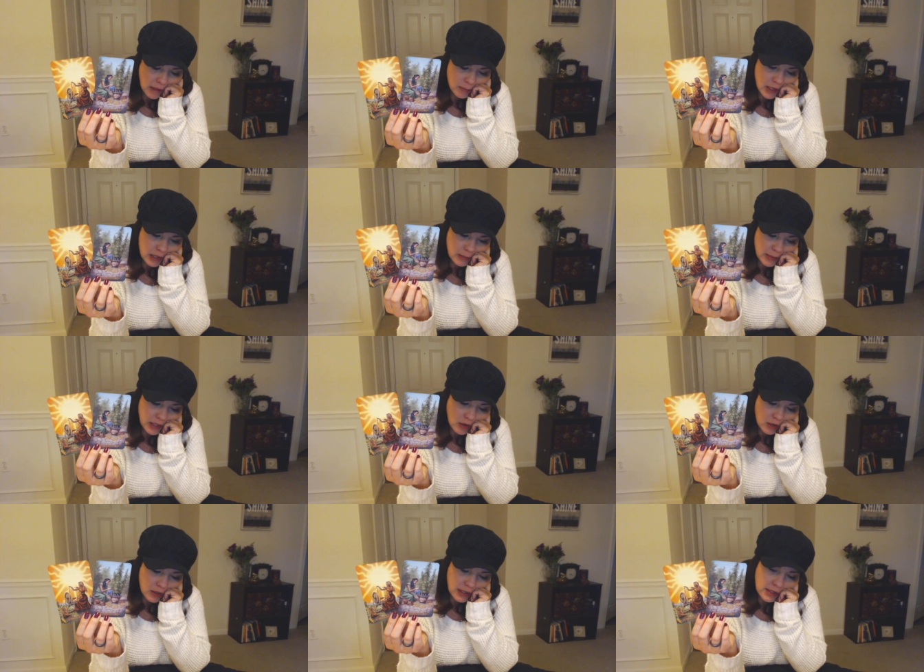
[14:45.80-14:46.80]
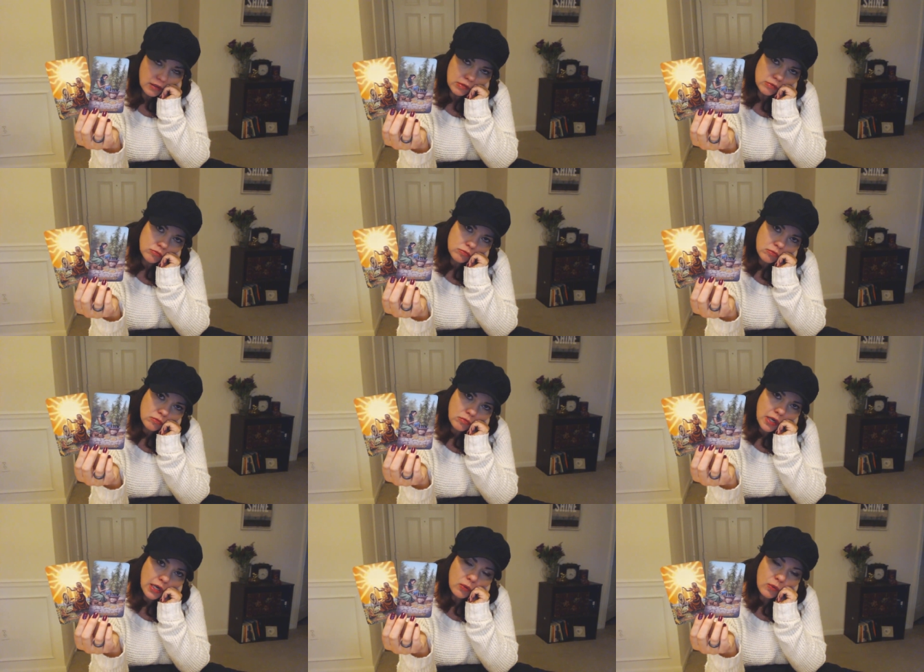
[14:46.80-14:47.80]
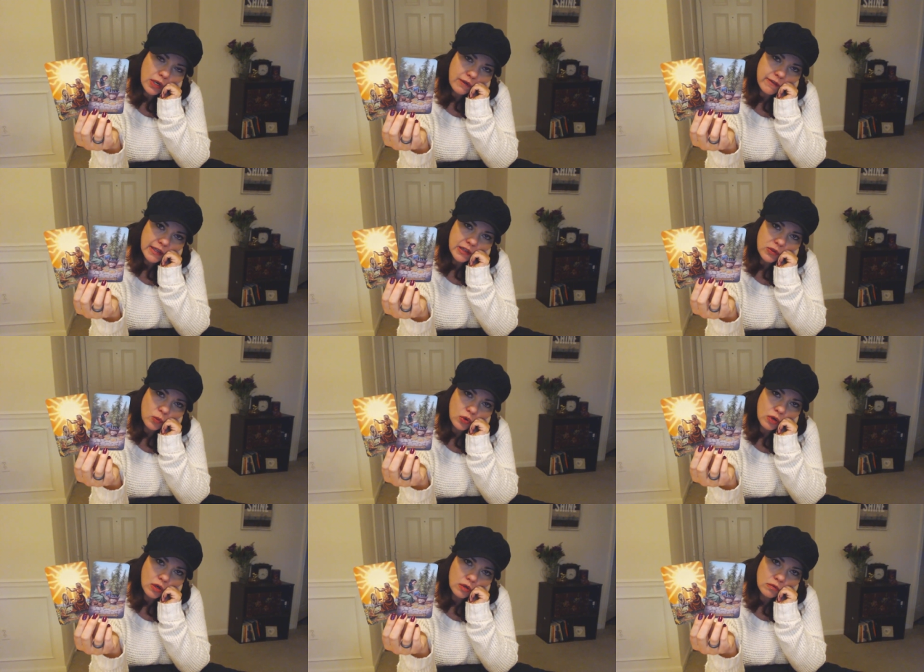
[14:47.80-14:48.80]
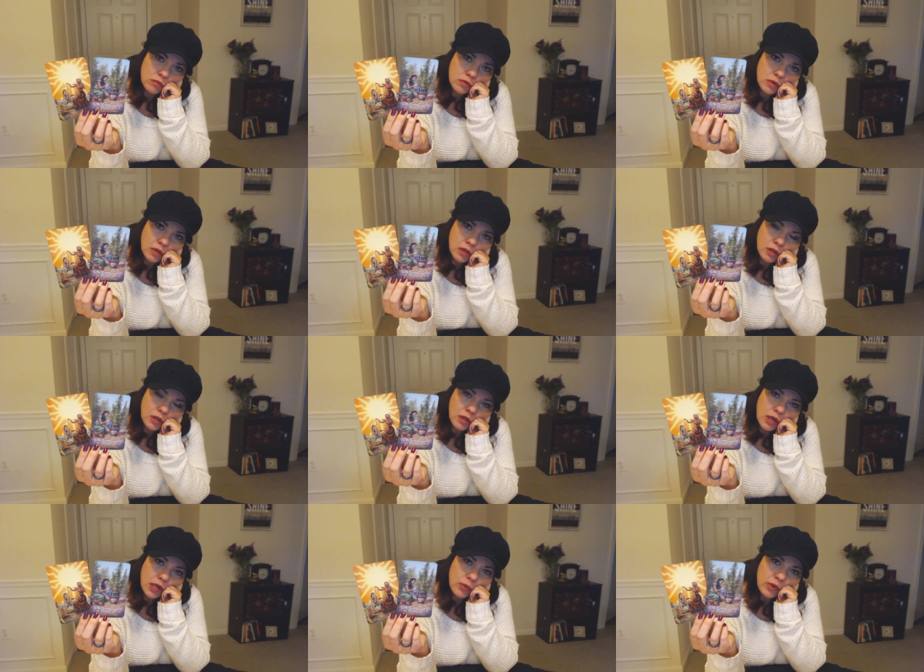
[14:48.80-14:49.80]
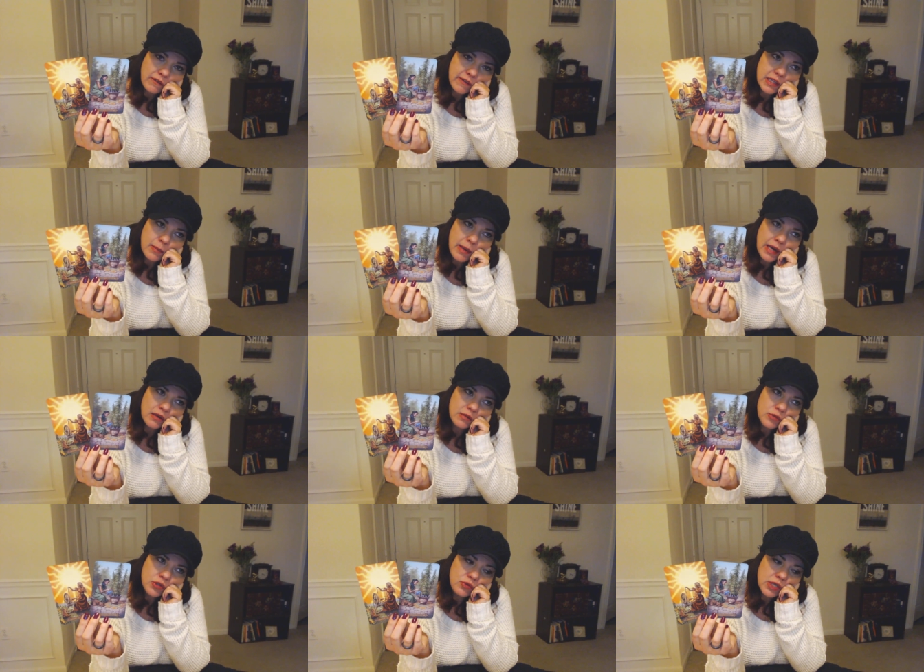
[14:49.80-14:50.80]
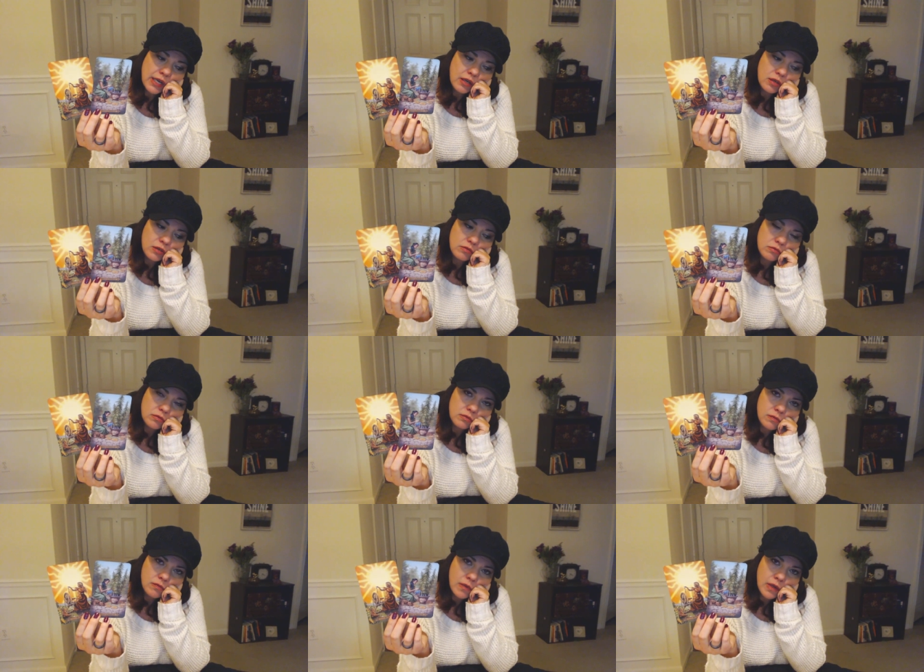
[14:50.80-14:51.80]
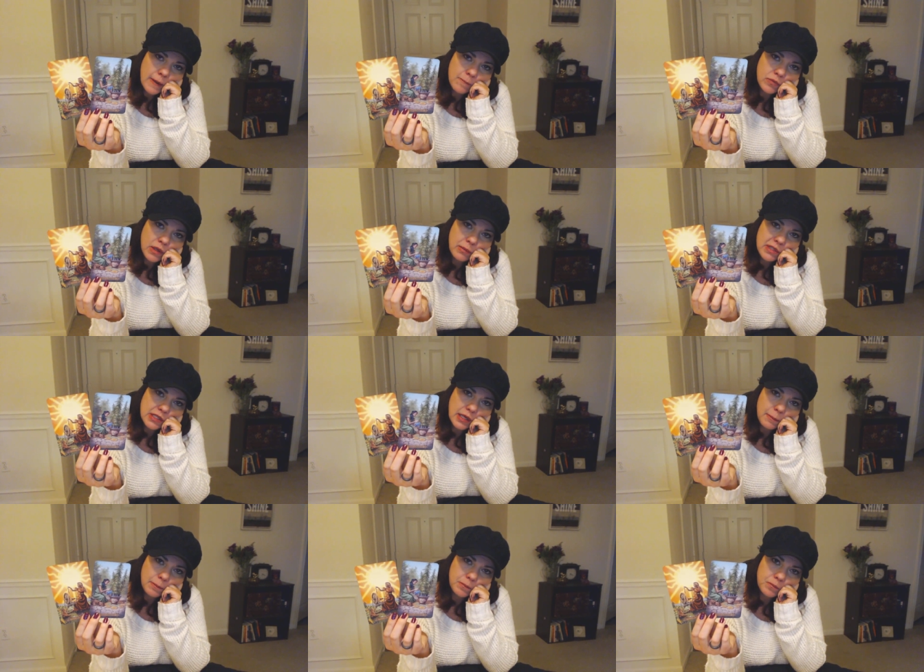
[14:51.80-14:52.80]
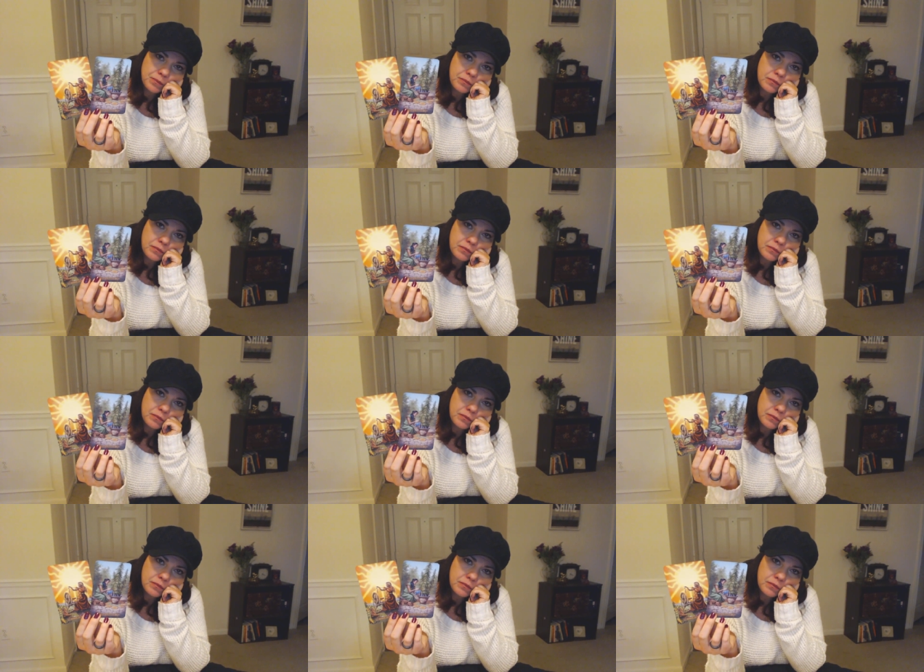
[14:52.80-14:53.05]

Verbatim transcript: I'm going to be guarded. I don't want to fight the war. I don't want to fight the battle. I'm too tired. Let me sleep.